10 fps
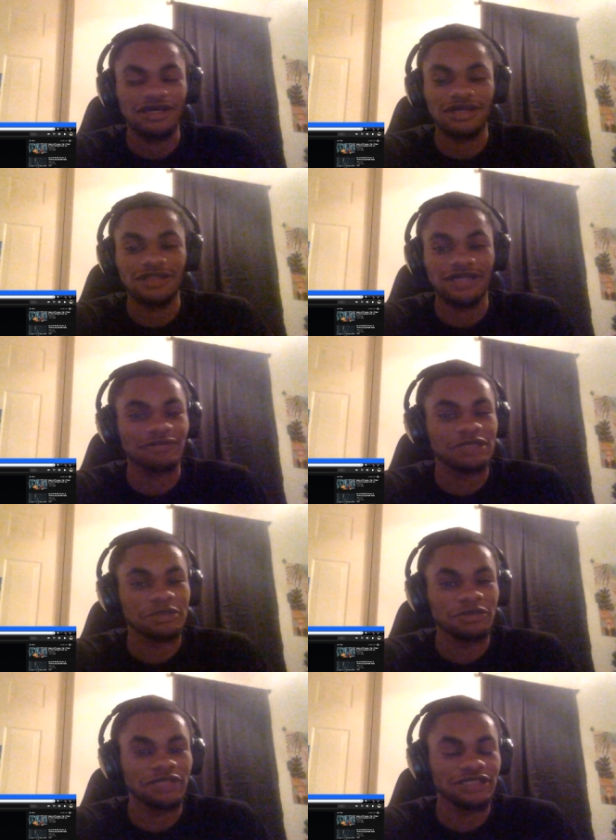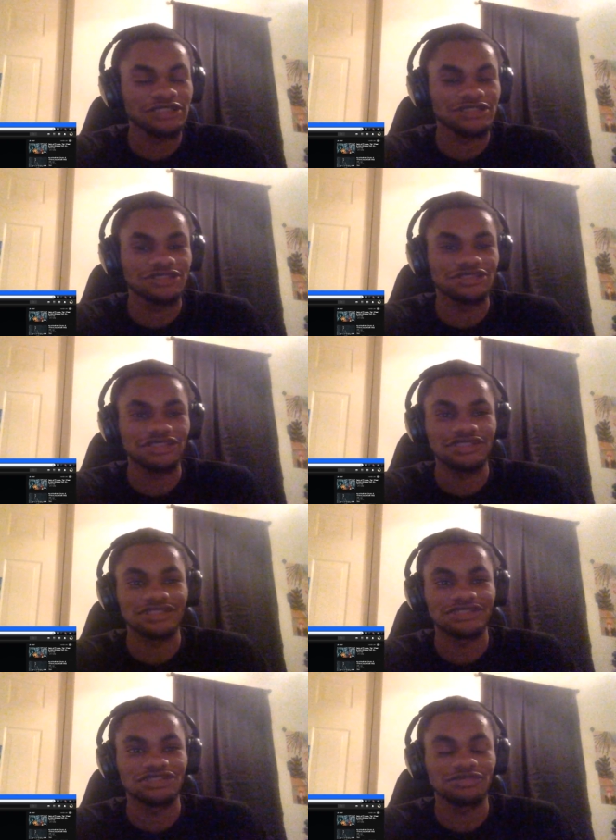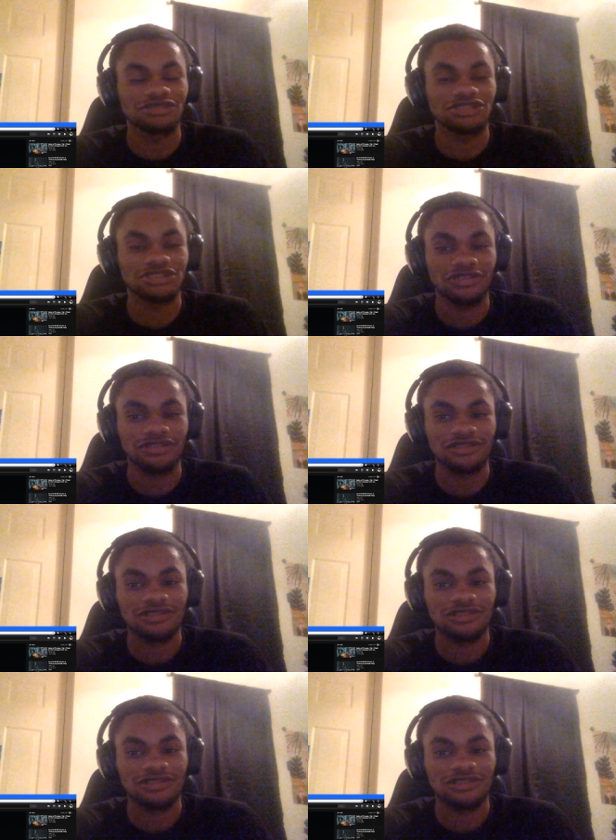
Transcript: A lot of people may suggest that it jumped the shark.